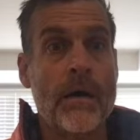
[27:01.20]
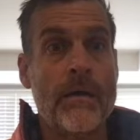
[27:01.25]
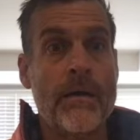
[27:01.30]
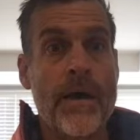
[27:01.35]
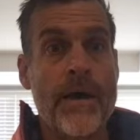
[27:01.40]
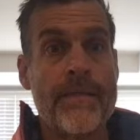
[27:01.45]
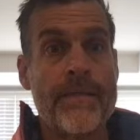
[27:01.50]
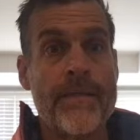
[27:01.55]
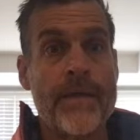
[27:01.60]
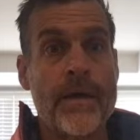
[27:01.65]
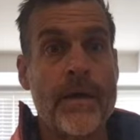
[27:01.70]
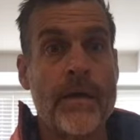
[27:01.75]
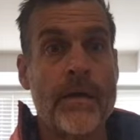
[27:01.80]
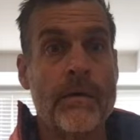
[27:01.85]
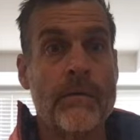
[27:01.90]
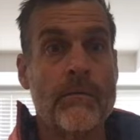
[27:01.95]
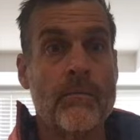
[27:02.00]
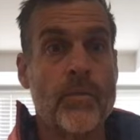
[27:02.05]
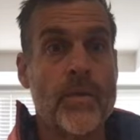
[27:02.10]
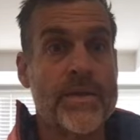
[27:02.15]
And
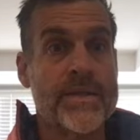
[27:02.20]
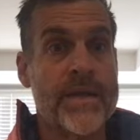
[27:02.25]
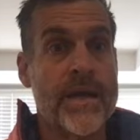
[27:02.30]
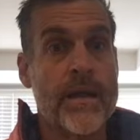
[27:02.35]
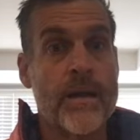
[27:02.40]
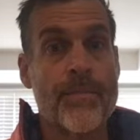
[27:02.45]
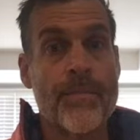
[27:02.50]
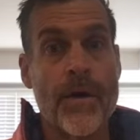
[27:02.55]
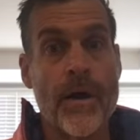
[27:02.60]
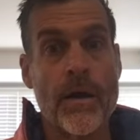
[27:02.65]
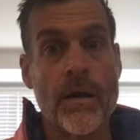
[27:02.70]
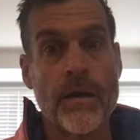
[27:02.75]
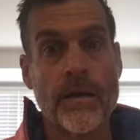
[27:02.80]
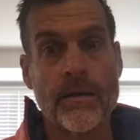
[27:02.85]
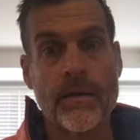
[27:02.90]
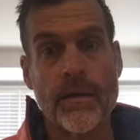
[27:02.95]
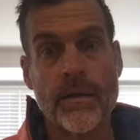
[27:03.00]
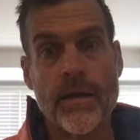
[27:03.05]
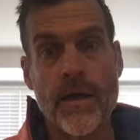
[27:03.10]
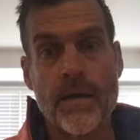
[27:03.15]
then once they had a
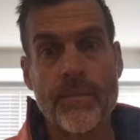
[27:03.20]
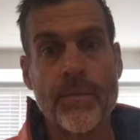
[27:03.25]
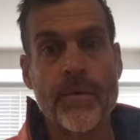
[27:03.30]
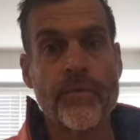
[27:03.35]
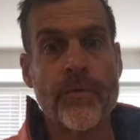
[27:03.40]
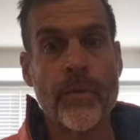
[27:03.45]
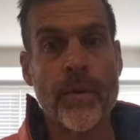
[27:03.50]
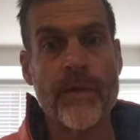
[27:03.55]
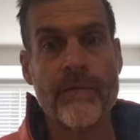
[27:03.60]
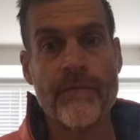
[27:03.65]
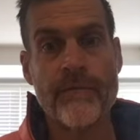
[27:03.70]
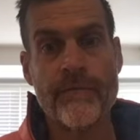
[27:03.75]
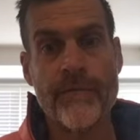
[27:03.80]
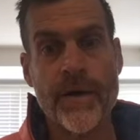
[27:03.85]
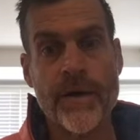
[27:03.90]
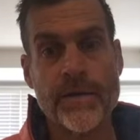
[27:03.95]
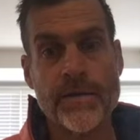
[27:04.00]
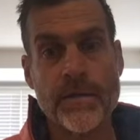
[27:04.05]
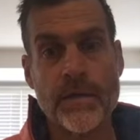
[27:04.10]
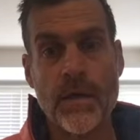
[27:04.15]
product, they kind of moved away from
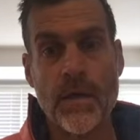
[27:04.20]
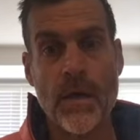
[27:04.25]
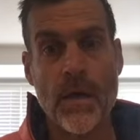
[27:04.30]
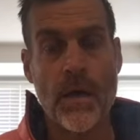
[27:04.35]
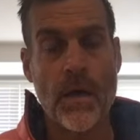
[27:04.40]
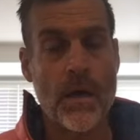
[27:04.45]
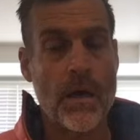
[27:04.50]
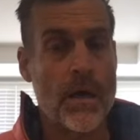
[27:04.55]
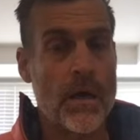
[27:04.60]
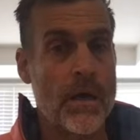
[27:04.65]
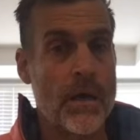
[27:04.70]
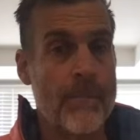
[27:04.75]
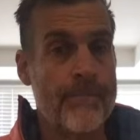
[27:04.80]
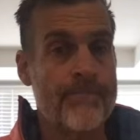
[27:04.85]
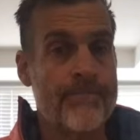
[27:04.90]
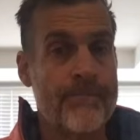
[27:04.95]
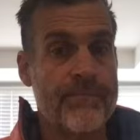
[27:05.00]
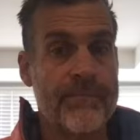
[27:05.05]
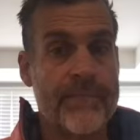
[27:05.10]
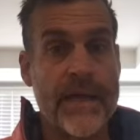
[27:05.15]
VESC.
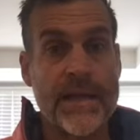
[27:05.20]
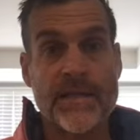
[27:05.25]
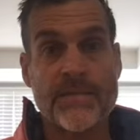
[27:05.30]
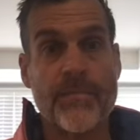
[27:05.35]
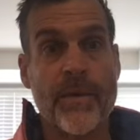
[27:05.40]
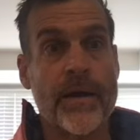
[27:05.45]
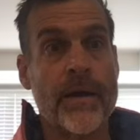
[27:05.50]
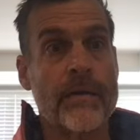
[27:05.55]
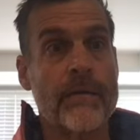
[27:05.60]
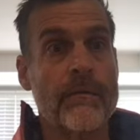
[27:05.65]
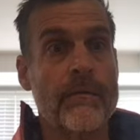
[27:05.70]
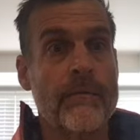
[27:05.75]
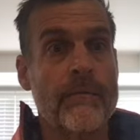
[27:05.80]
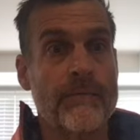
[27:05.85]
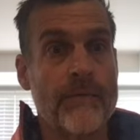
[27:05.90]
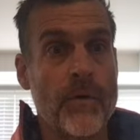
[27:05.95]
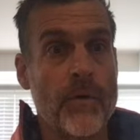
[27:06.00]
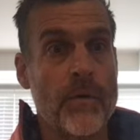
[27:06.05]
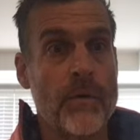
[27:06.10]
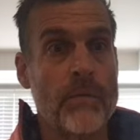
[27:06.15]
That's my
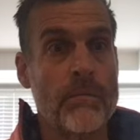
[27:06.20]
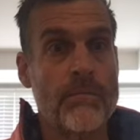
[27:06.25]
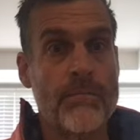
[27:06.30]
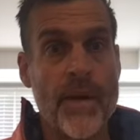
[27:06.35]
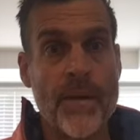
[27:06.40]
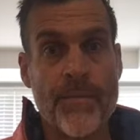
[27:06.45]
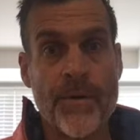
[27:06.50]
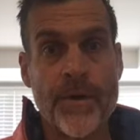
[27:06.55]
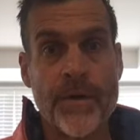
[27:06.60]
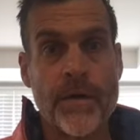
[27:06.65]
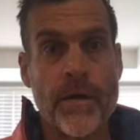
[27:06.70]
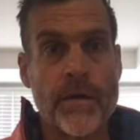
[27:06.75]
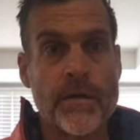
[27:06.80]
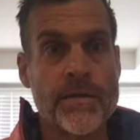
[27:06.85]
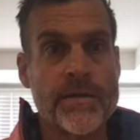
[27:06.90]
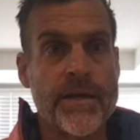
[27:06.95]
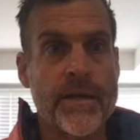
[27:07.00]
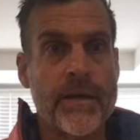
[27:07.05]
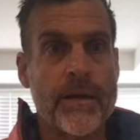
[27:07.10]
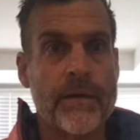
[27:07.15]
full memory and
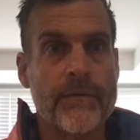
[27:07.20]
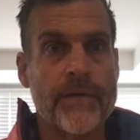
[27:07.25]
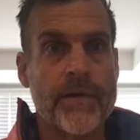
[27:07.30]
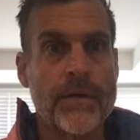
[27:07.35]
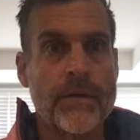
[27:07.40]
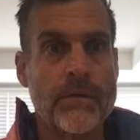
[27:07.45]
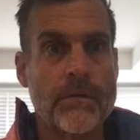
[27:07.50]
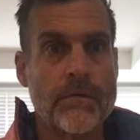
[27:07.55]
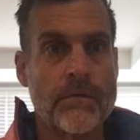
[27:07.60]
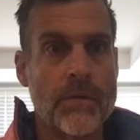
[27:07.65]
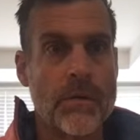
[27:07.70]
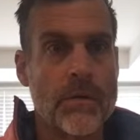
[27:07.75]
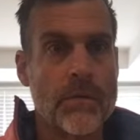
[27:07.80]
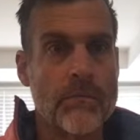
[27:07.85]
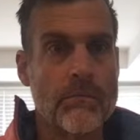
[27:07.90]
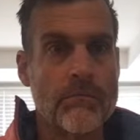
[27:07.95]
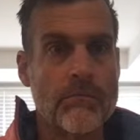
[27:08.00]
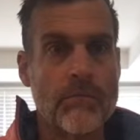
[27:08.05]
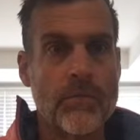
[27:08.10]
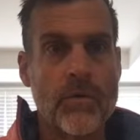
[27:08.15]
understanding of it. Don't
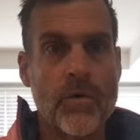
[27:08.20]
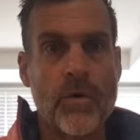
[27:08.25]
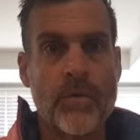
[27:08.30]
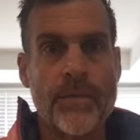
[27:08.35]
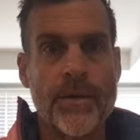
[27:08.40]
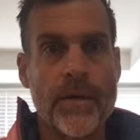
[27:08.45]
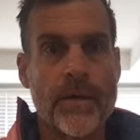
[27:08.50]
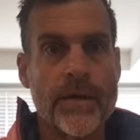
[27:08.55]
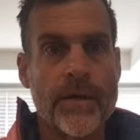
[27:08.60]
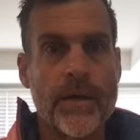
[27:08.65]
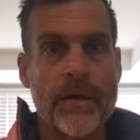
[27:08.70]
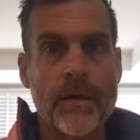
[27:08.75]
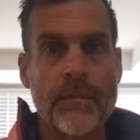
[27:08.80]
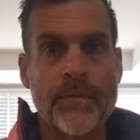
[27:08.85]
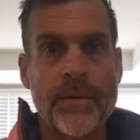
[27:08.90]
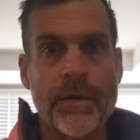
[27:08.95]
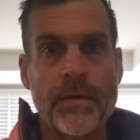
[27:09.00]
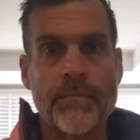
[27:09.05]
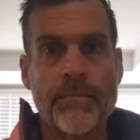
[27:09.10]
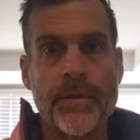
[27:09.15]
quote me or yell at
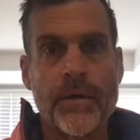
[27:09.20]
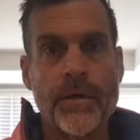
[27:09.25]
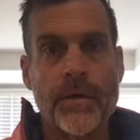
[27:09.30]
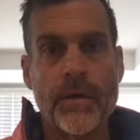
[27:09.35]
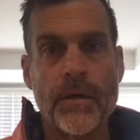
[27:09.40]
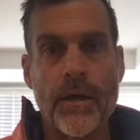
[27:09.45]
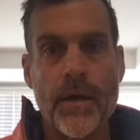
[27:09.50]
me, but